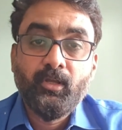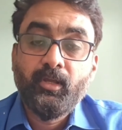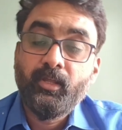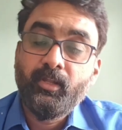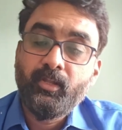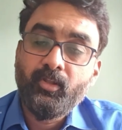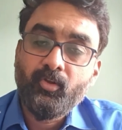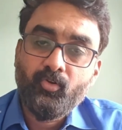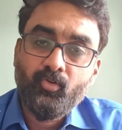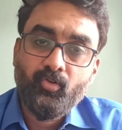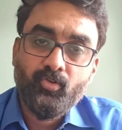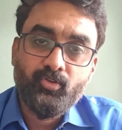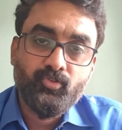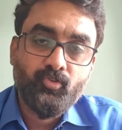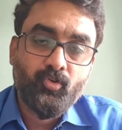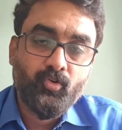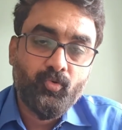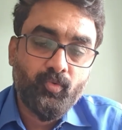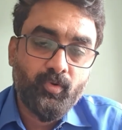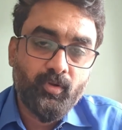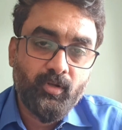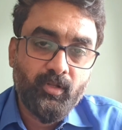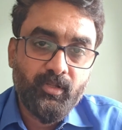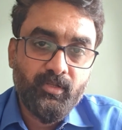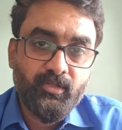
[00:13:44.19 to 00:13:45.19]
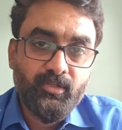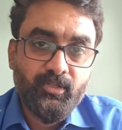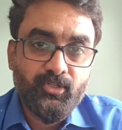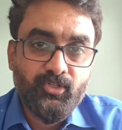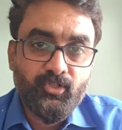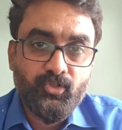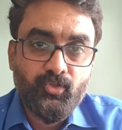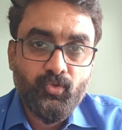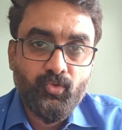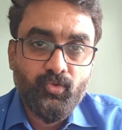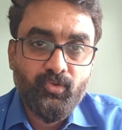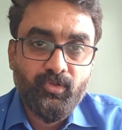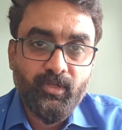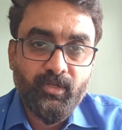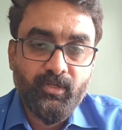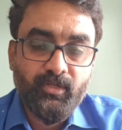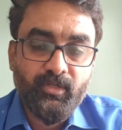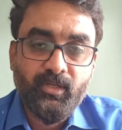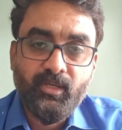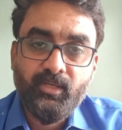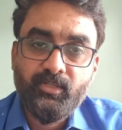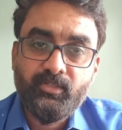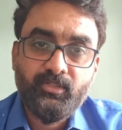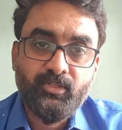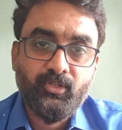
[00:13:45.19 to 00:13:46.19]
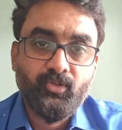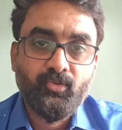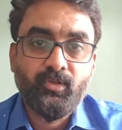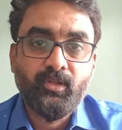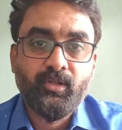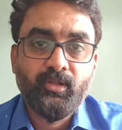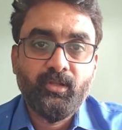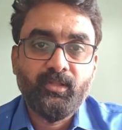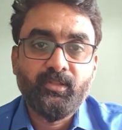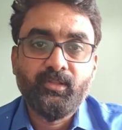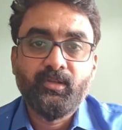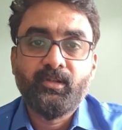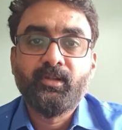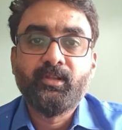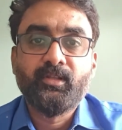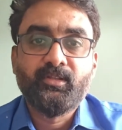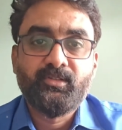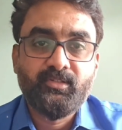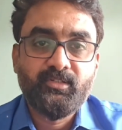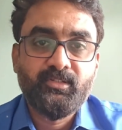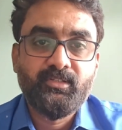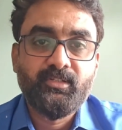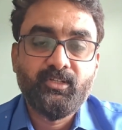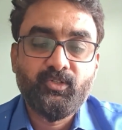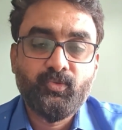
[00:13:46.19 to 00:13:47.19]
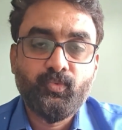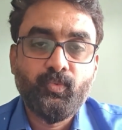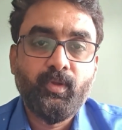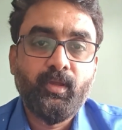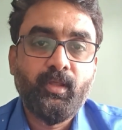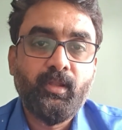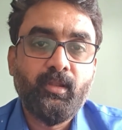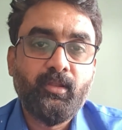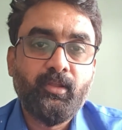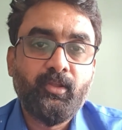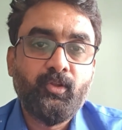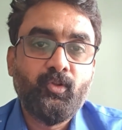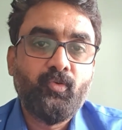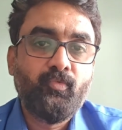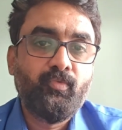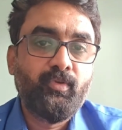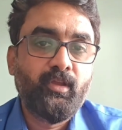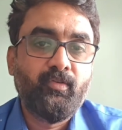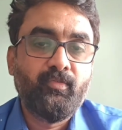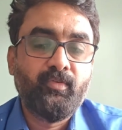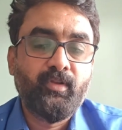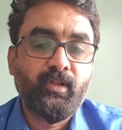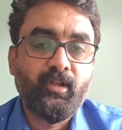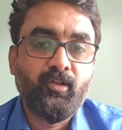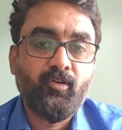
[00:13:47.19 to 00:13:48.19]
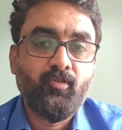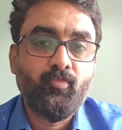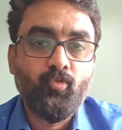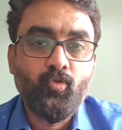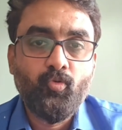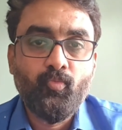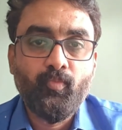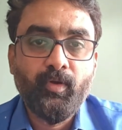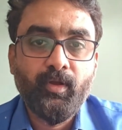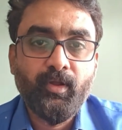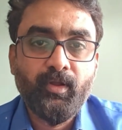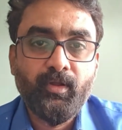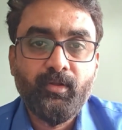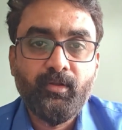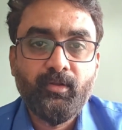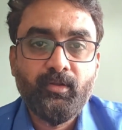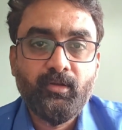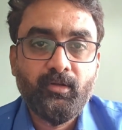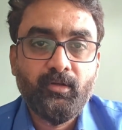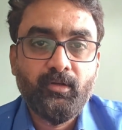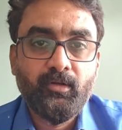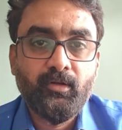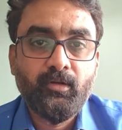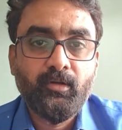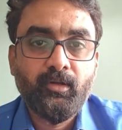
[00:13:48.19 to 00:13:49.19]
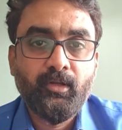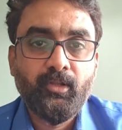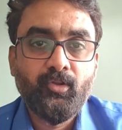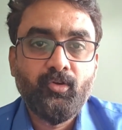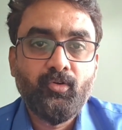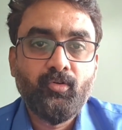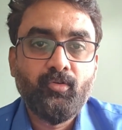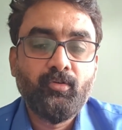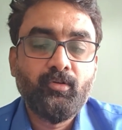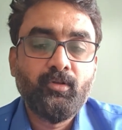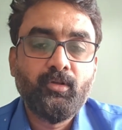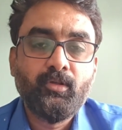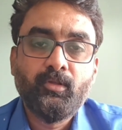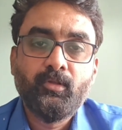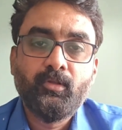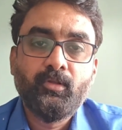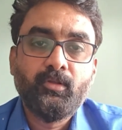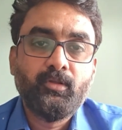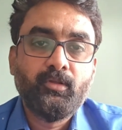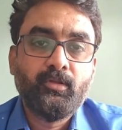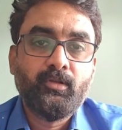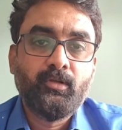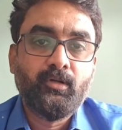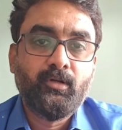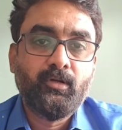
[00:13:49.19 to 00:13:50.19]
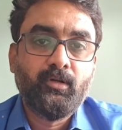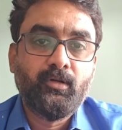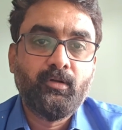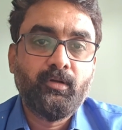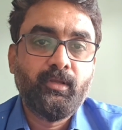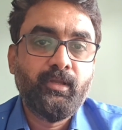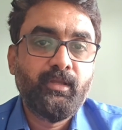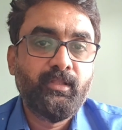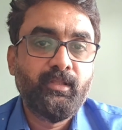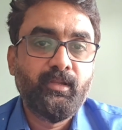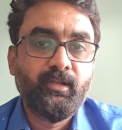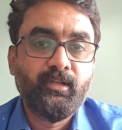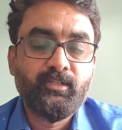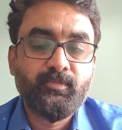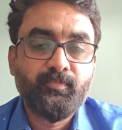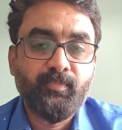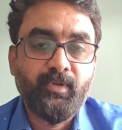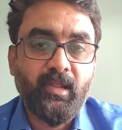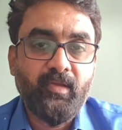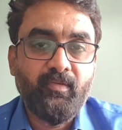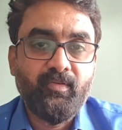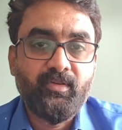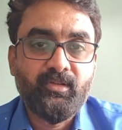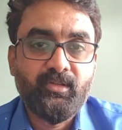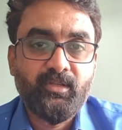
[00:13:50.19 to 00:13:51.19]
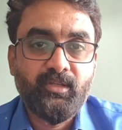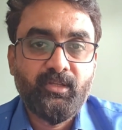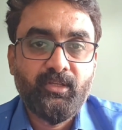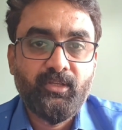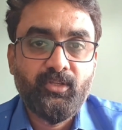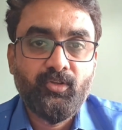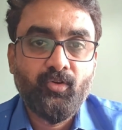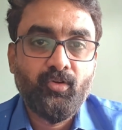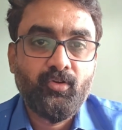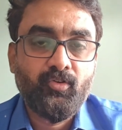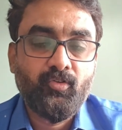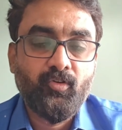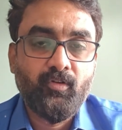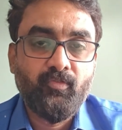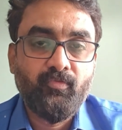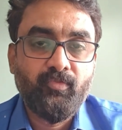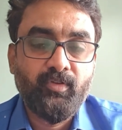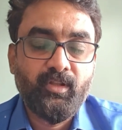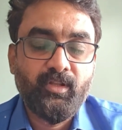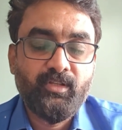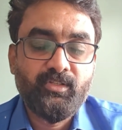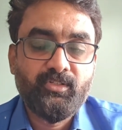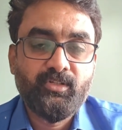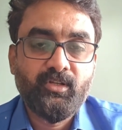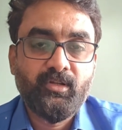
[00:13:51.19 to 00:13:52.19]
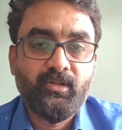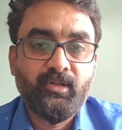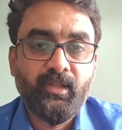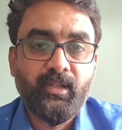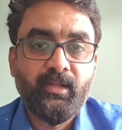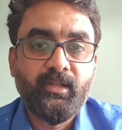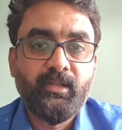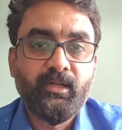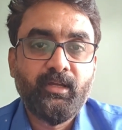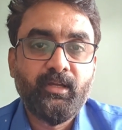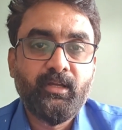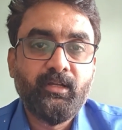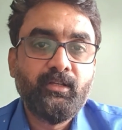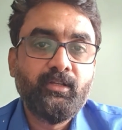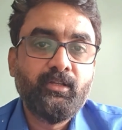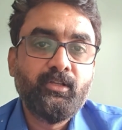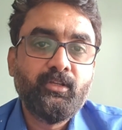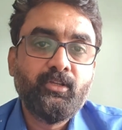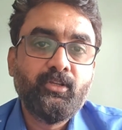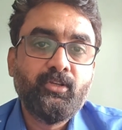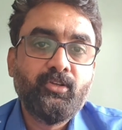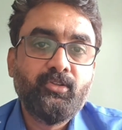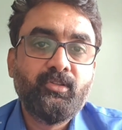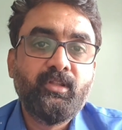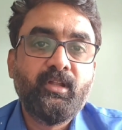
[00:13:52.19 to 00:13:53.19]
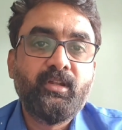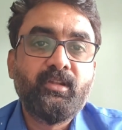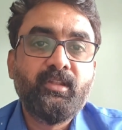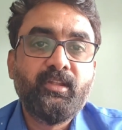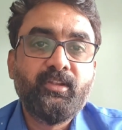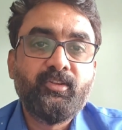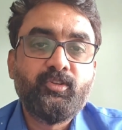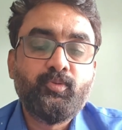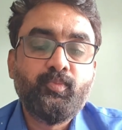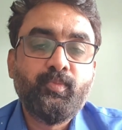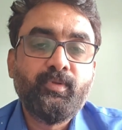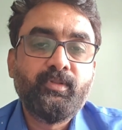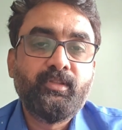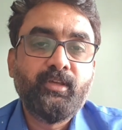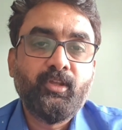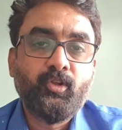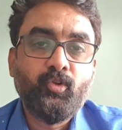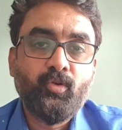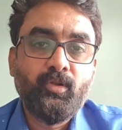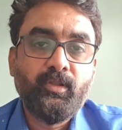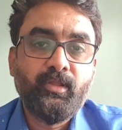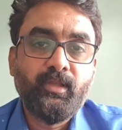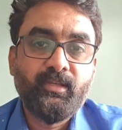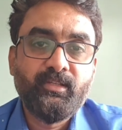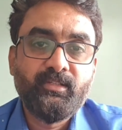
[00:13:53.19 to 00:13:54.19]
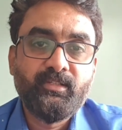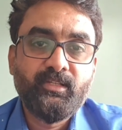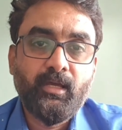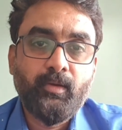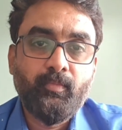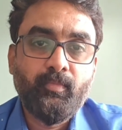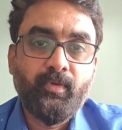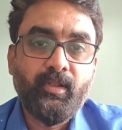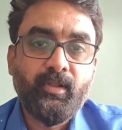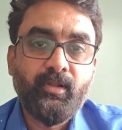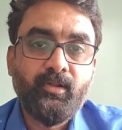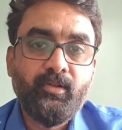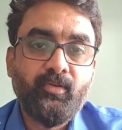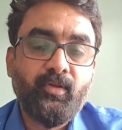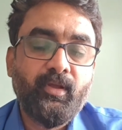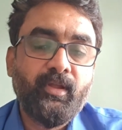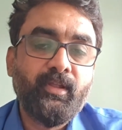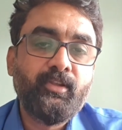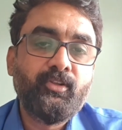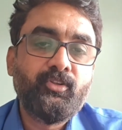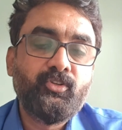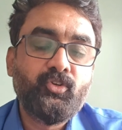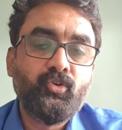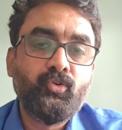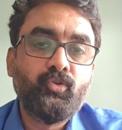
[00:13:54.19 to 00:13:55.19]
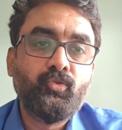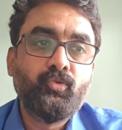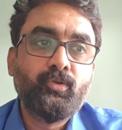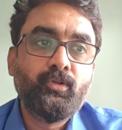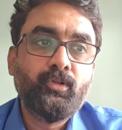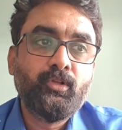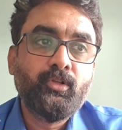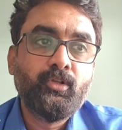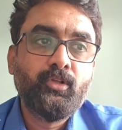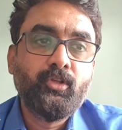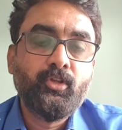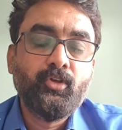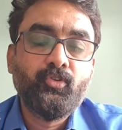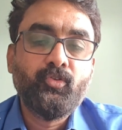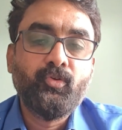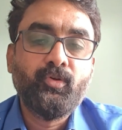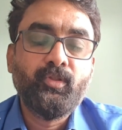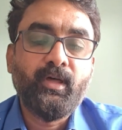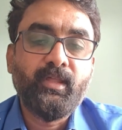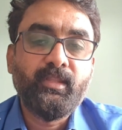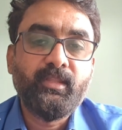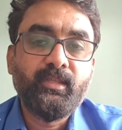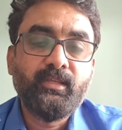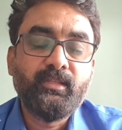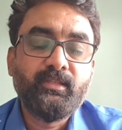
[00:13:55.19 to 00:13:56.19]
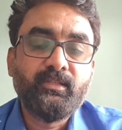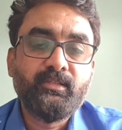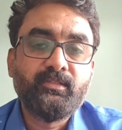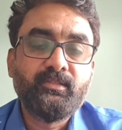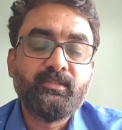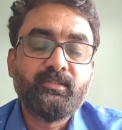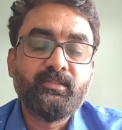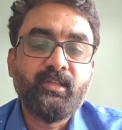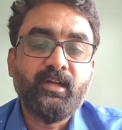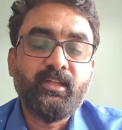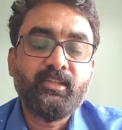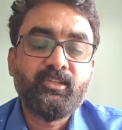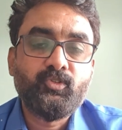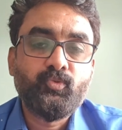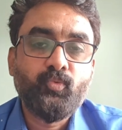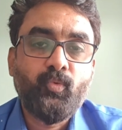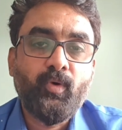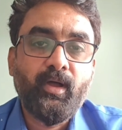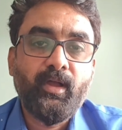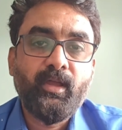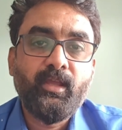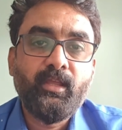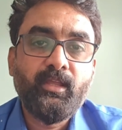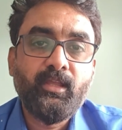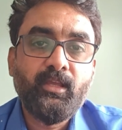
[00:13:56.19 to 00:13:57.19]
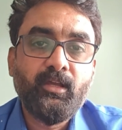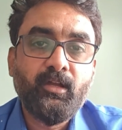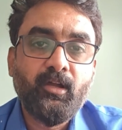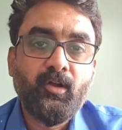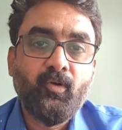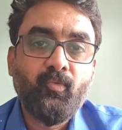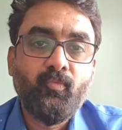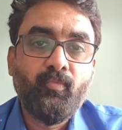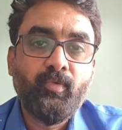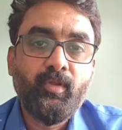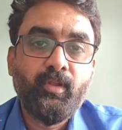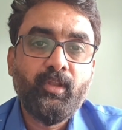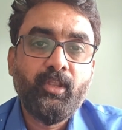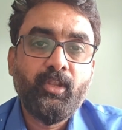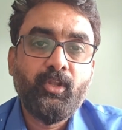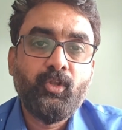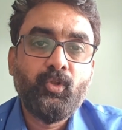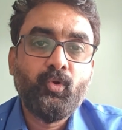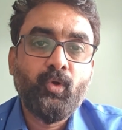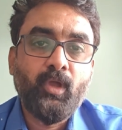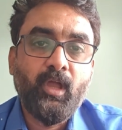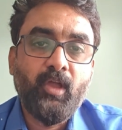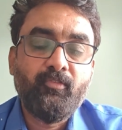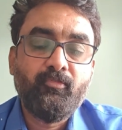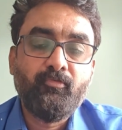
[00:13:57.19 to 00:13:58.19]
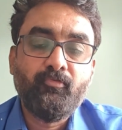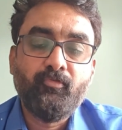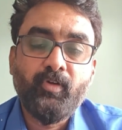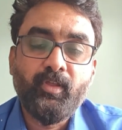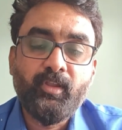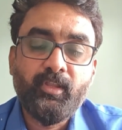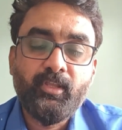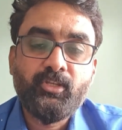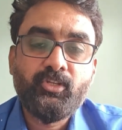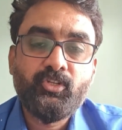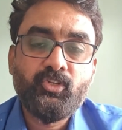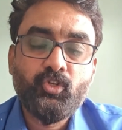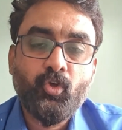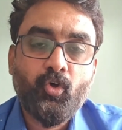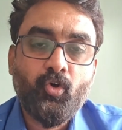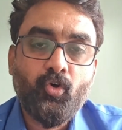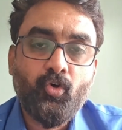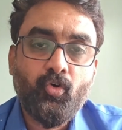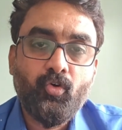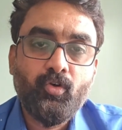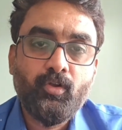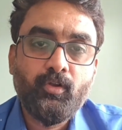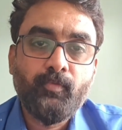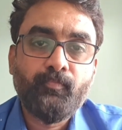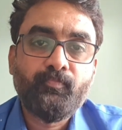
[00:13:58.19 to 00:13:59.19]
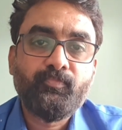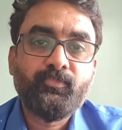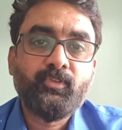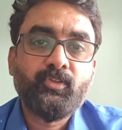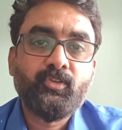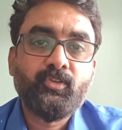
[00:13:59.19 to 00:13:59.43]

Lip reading: And of course, not only in these two sectors, in other industries as well. We have data movement, either it's privacy or confidential data, that needs to be thoroughly examined, right? So I think that's why we need to have very strong